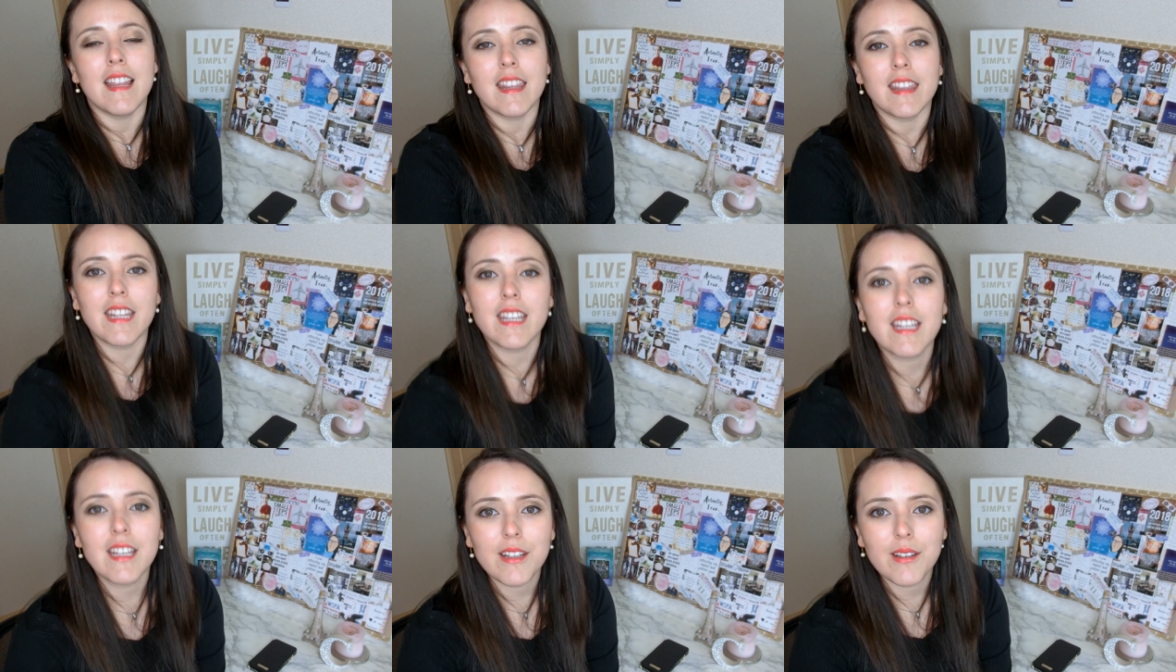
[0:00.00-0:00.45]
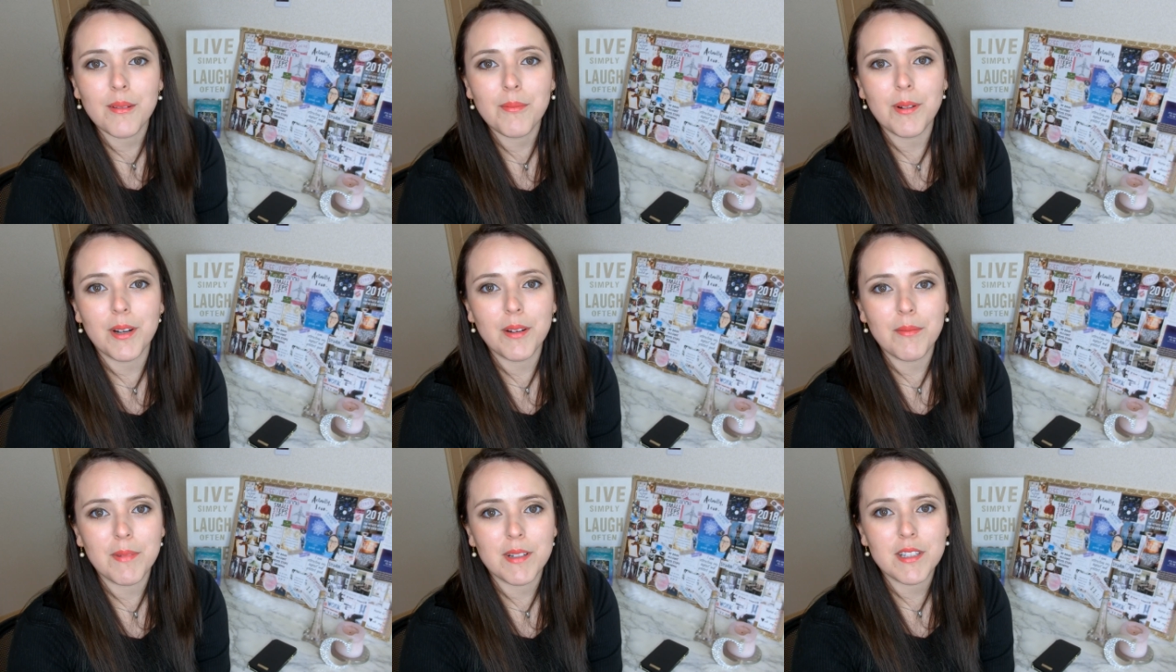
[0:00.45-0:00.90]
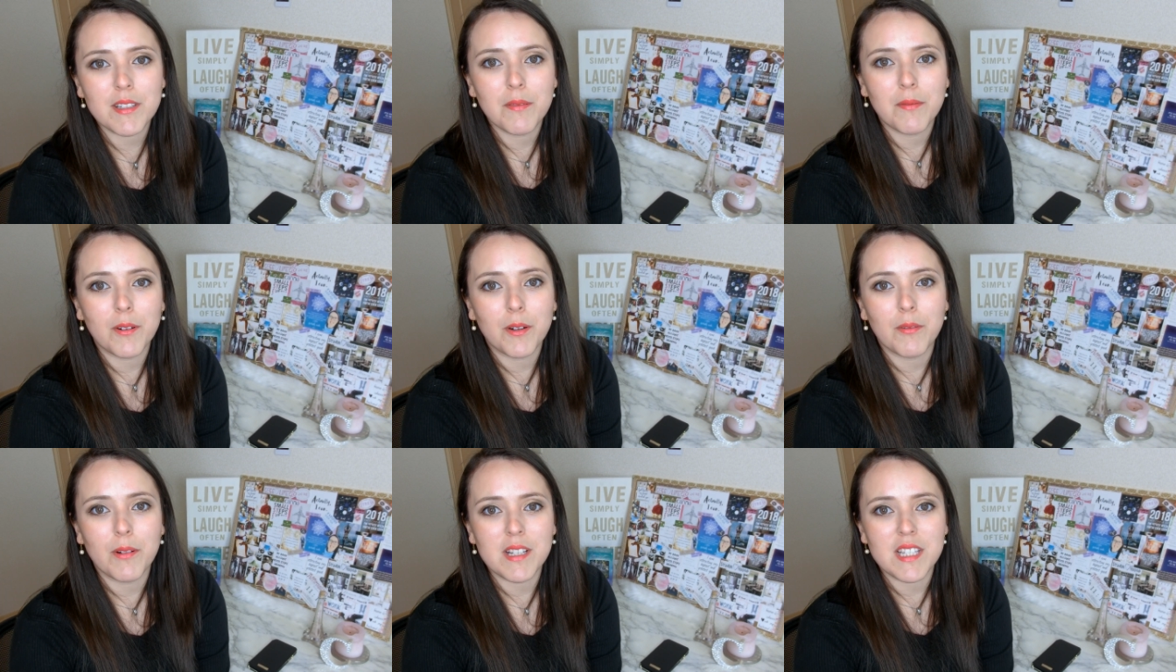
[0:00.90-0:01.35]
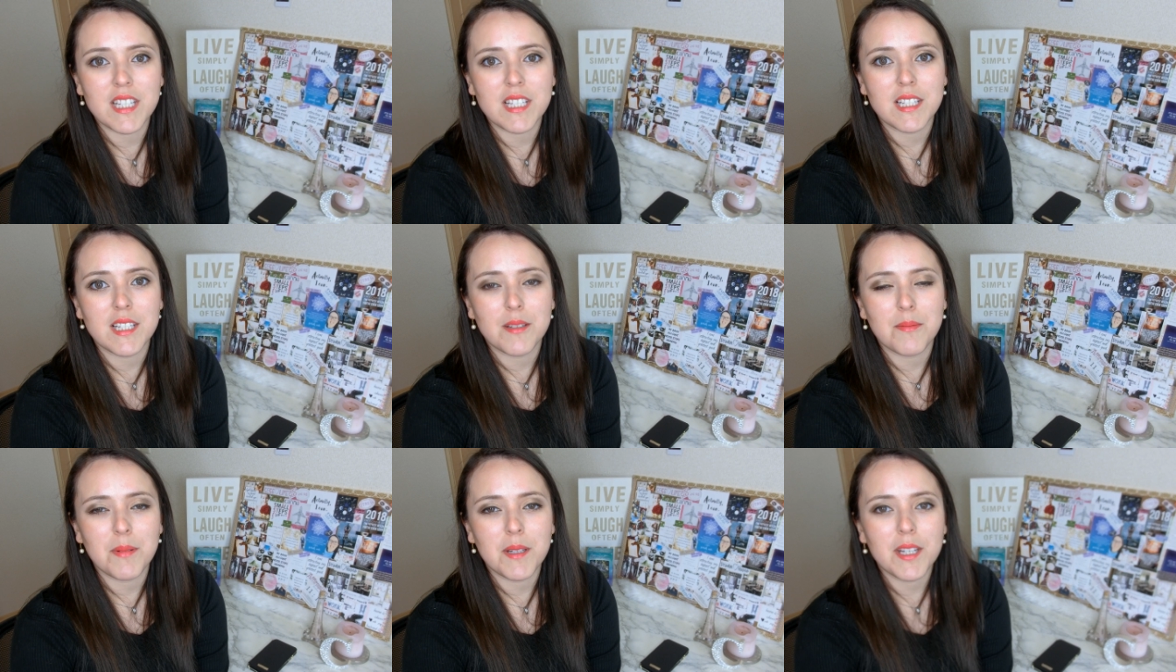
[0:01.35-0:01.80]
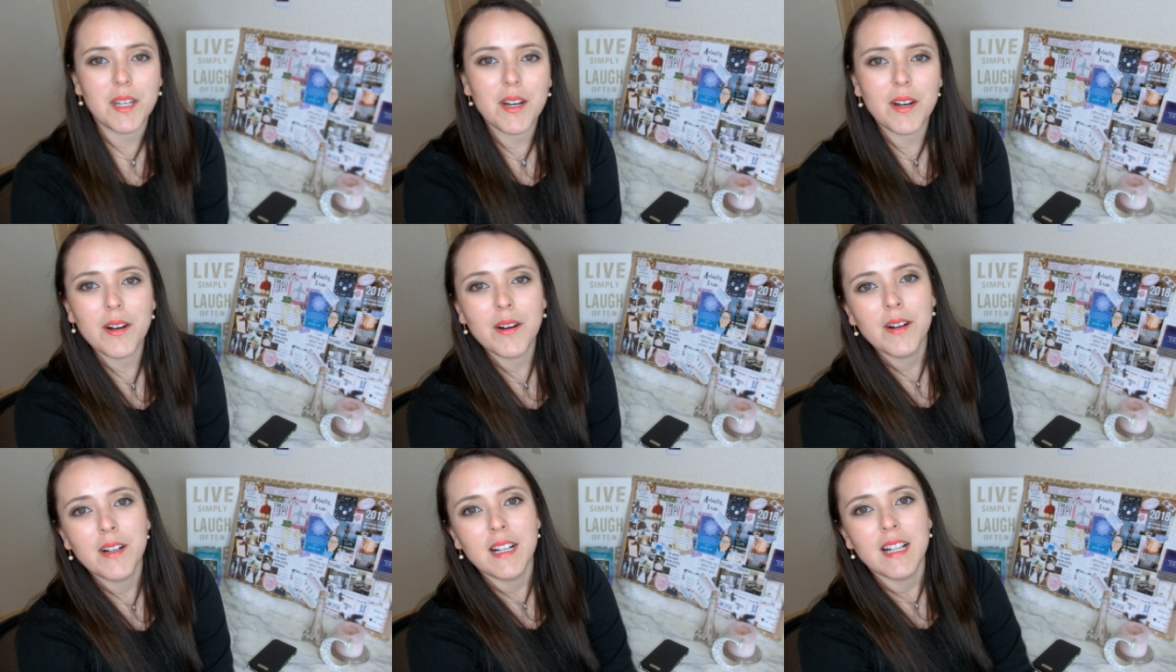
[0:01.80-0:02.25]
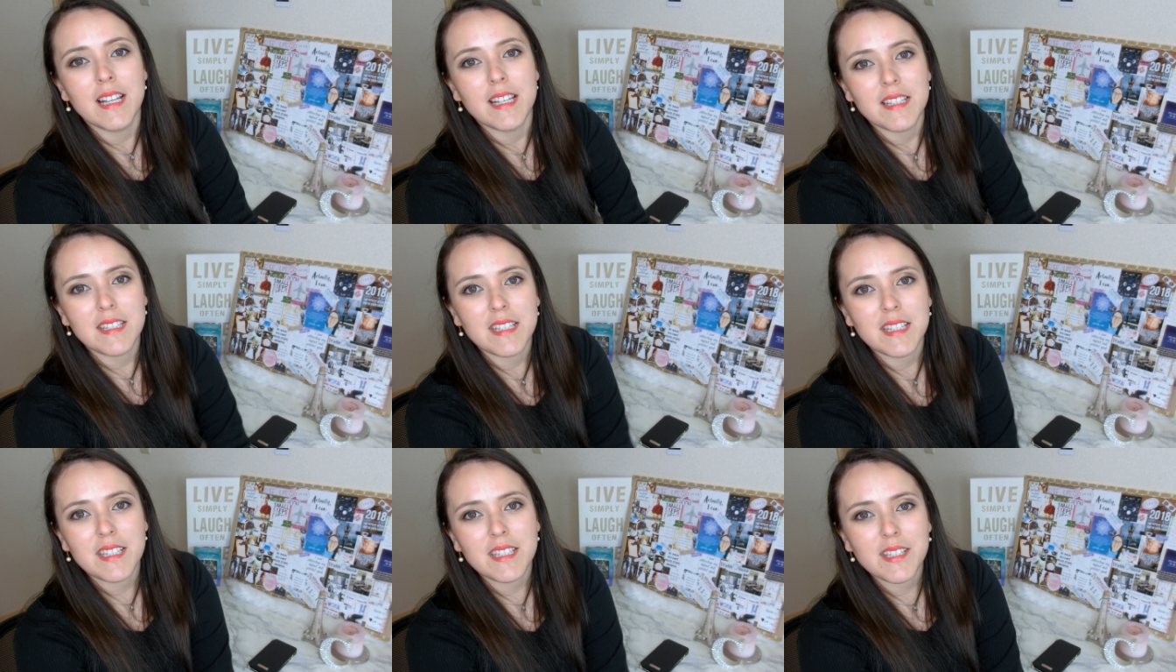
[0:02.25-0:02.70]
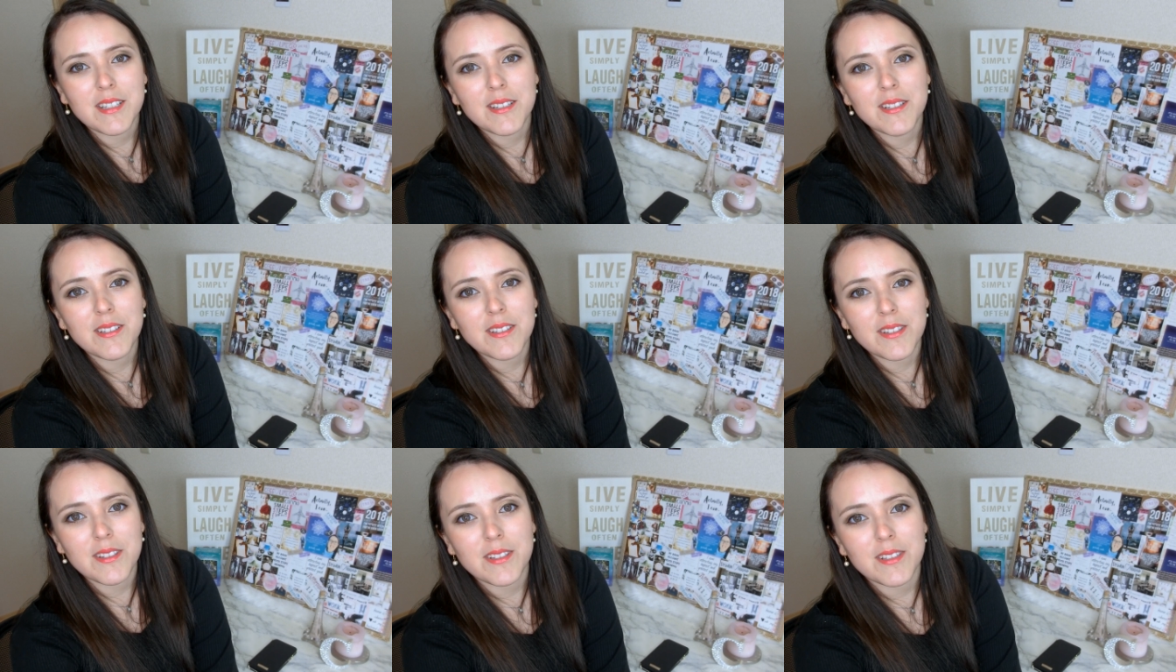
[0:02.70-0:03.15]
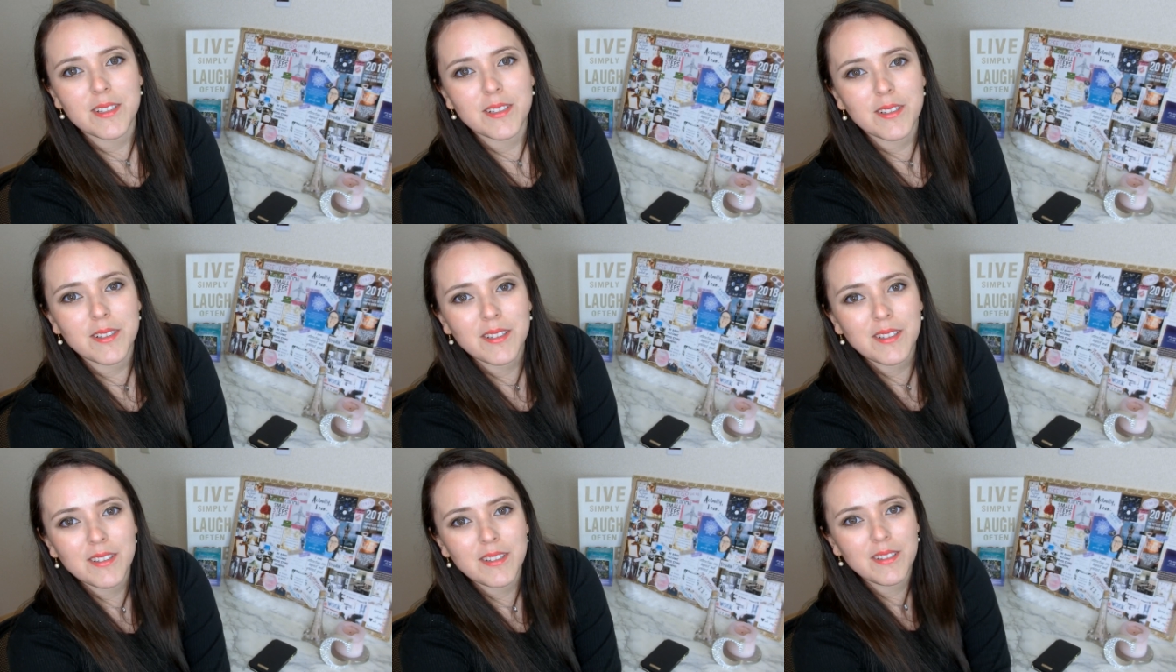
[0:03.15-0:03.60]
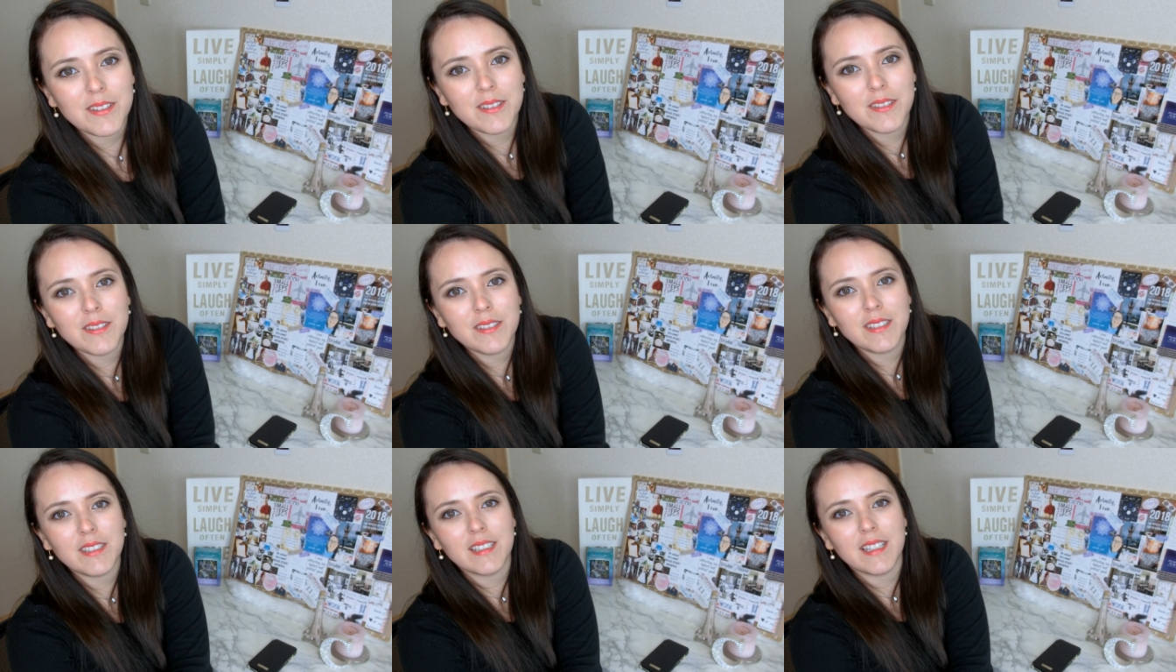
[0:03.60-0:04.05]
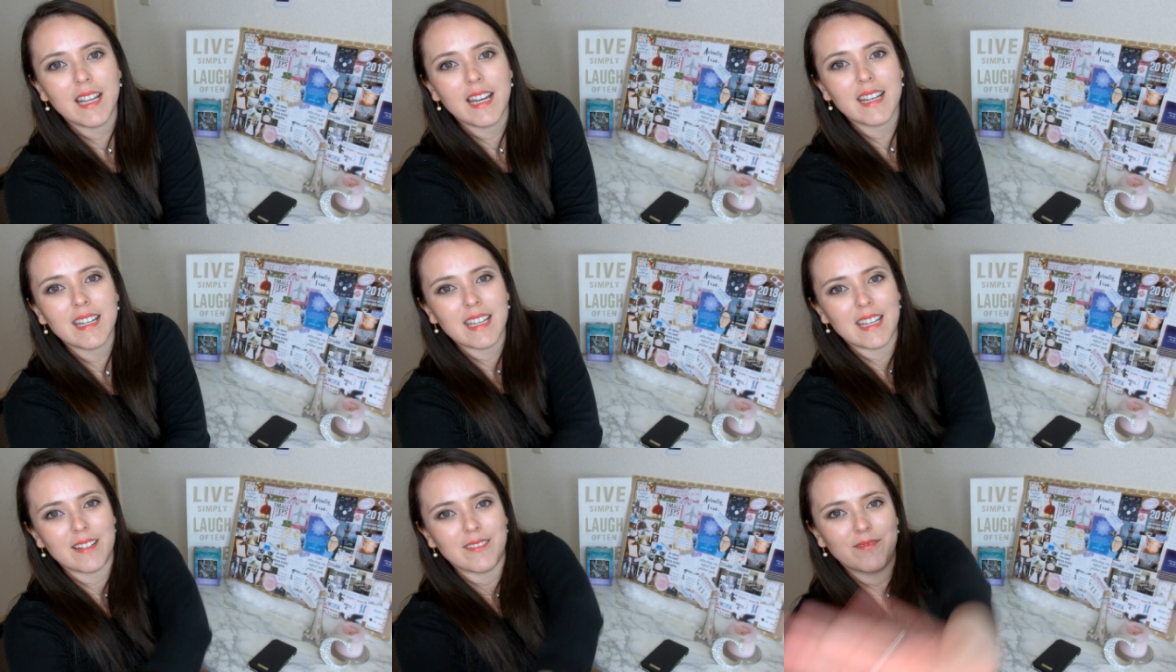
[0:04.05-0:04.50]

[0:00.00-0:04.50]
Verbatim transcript: thank you very much for watching this video see you soon again